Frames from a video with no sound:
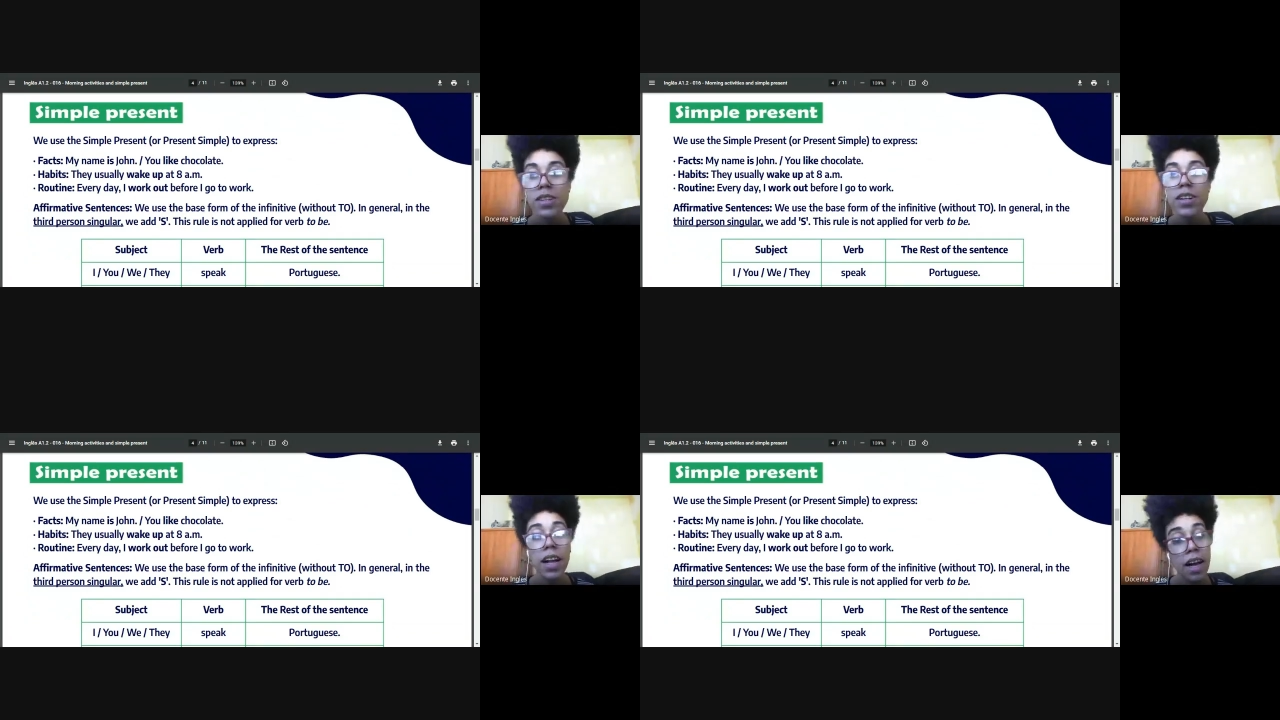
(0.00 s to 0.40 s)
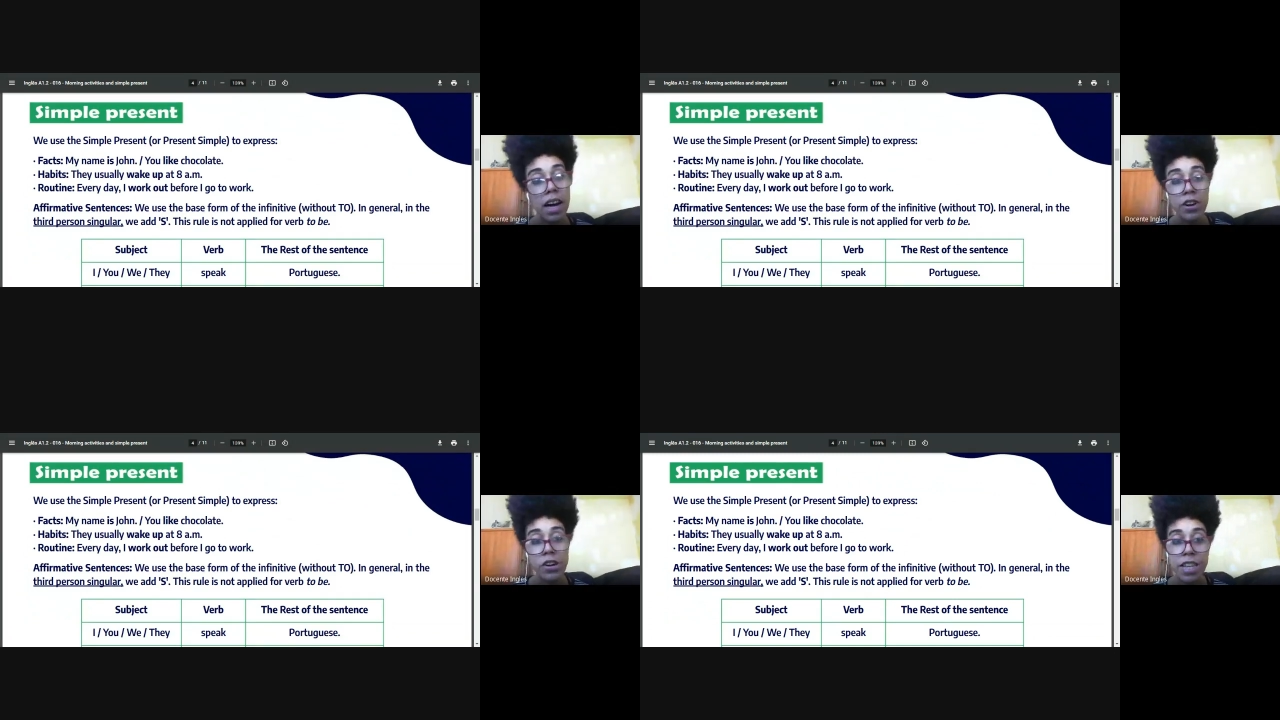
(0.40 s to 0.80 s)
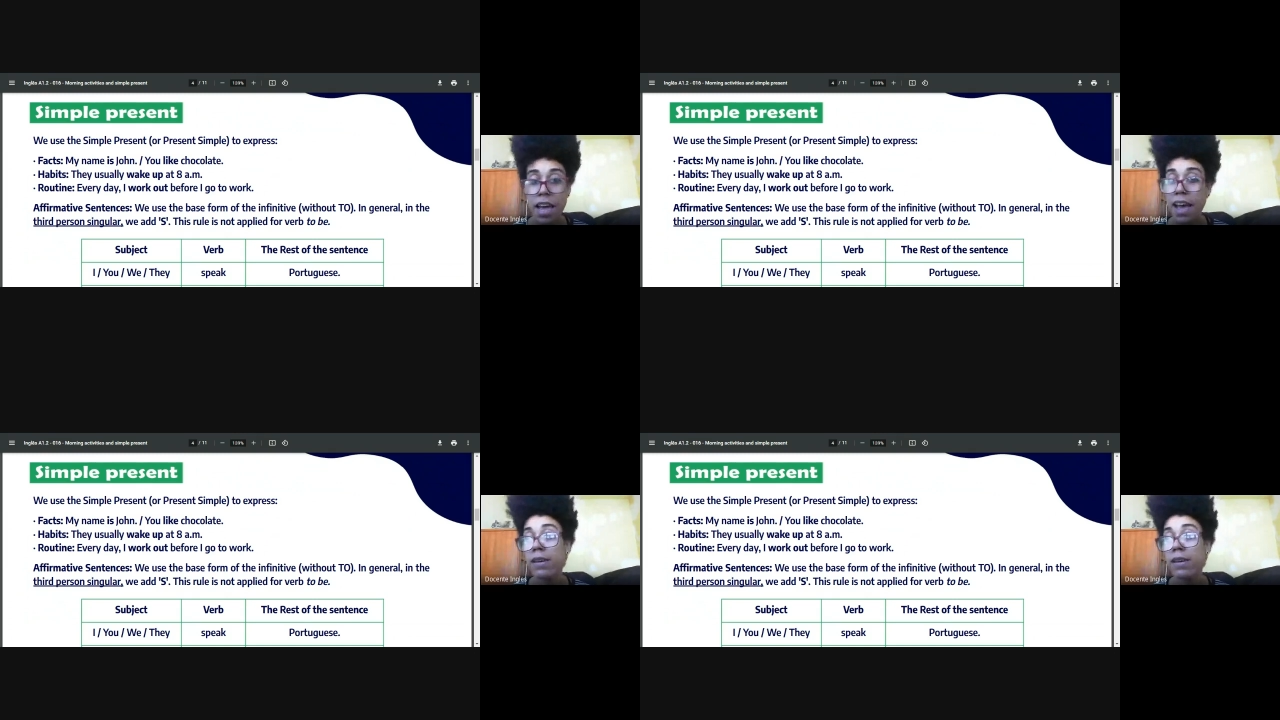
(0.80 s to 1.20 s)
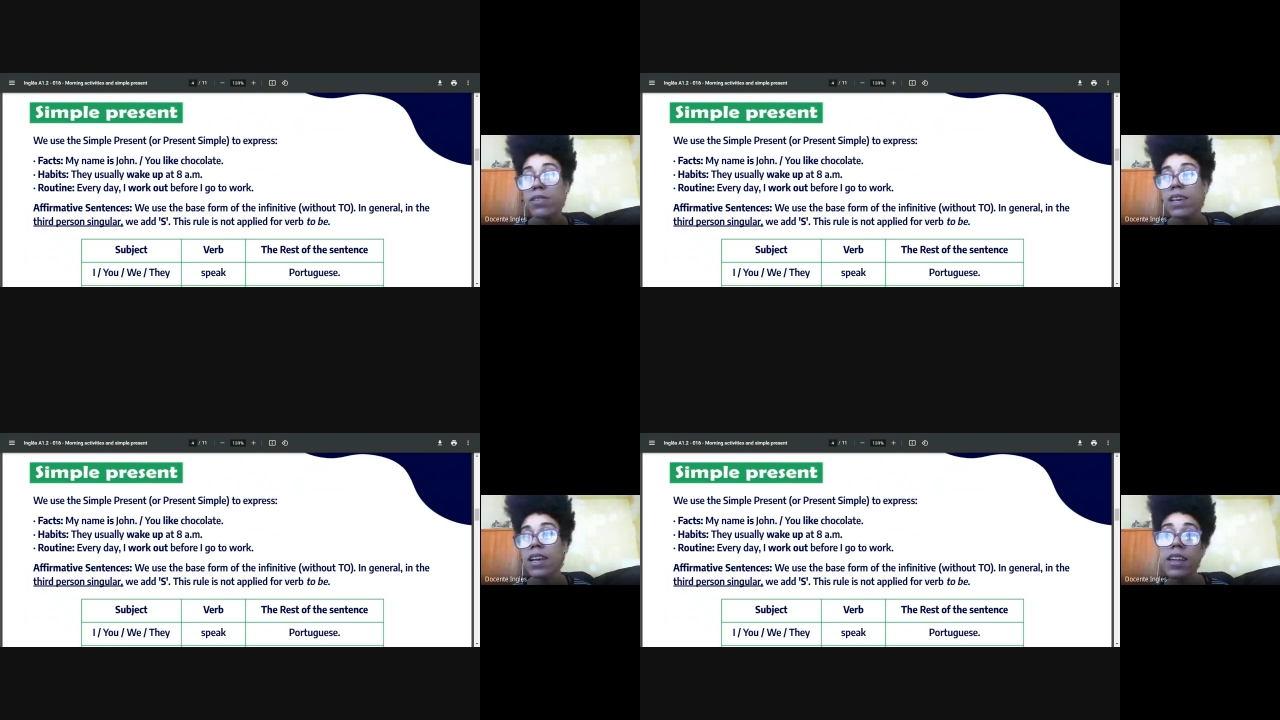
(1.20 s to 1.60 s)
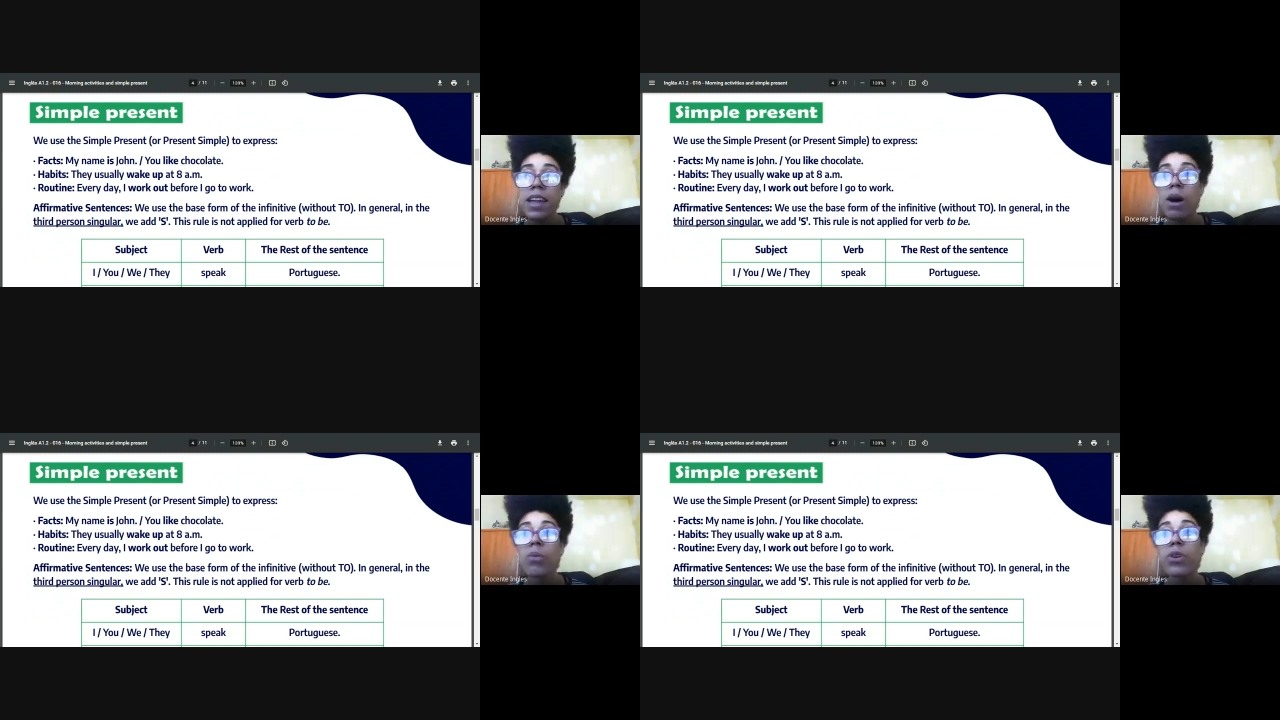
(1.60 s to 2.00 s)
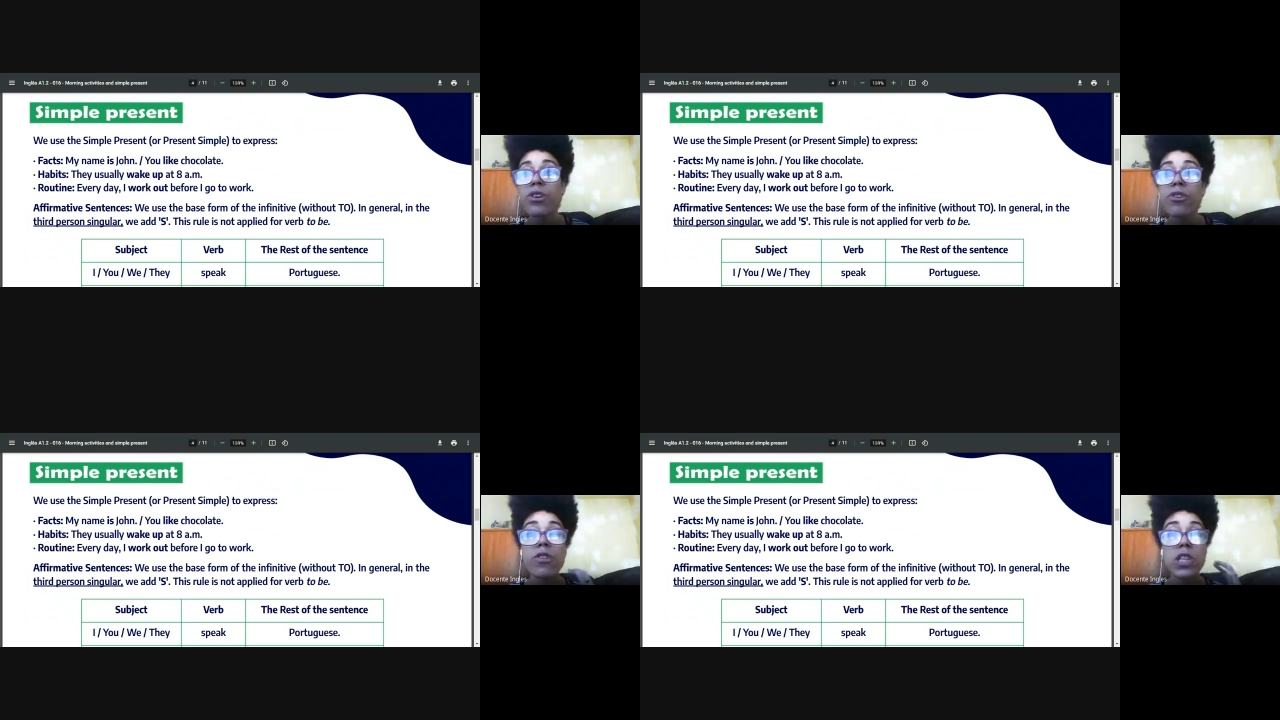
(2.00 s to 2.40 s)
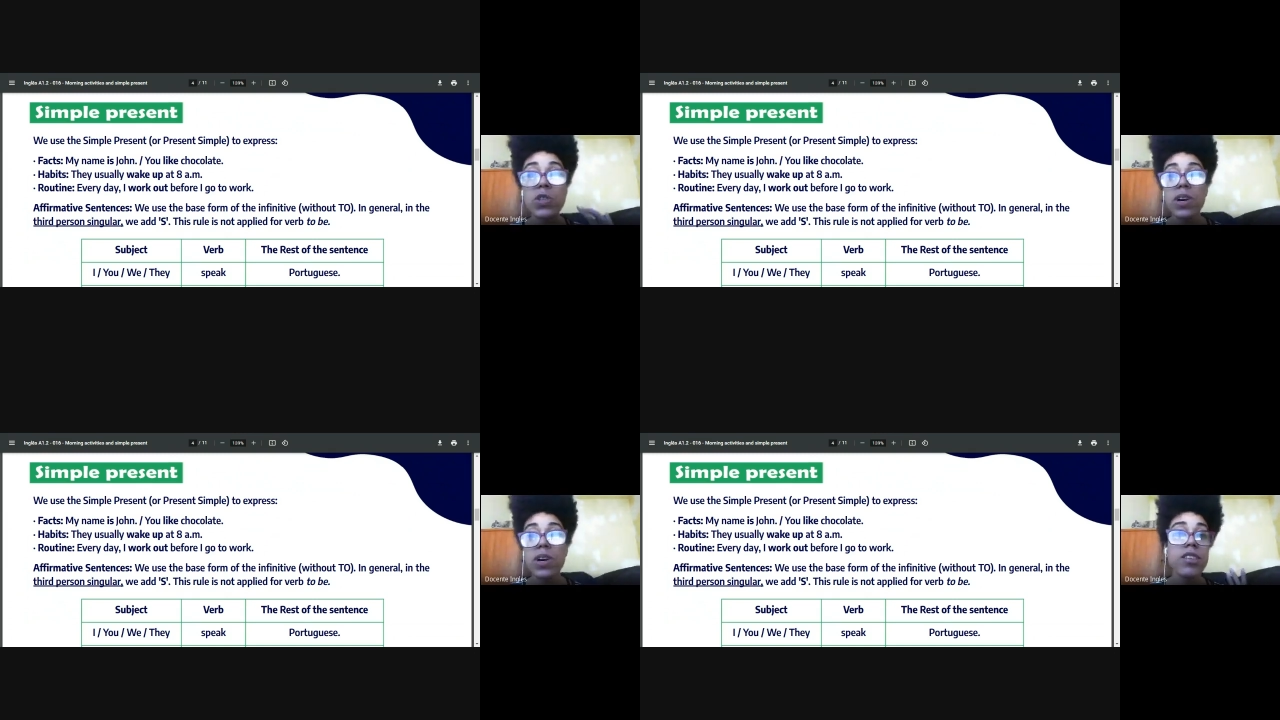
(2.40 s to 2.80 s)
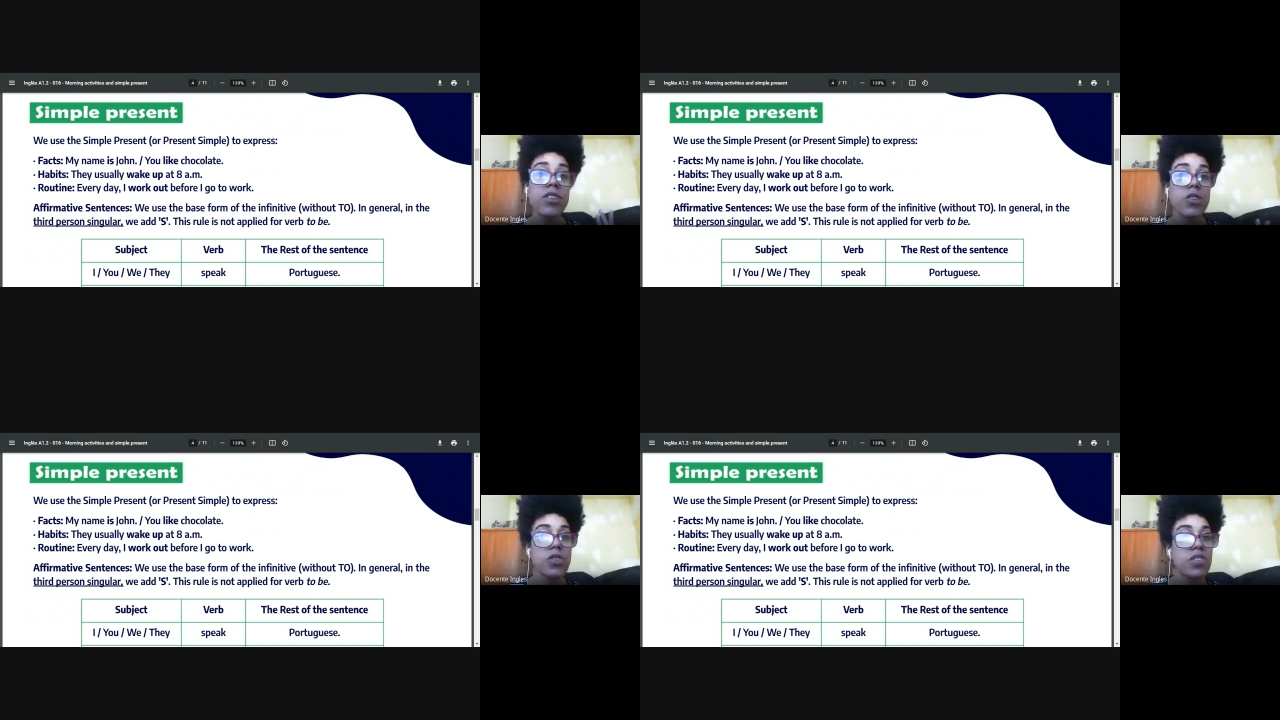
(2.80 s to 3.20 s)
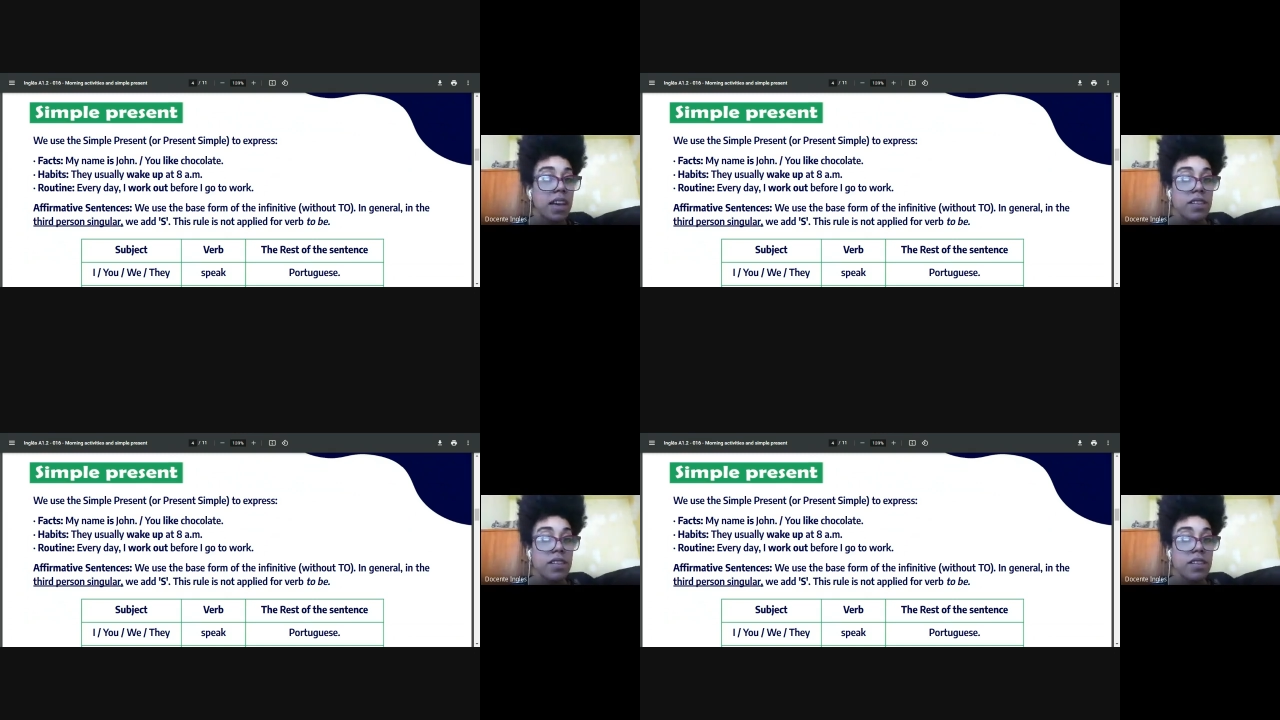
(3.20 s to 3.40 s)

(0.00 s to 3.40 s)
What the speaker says: our tabs, and now we are going to understand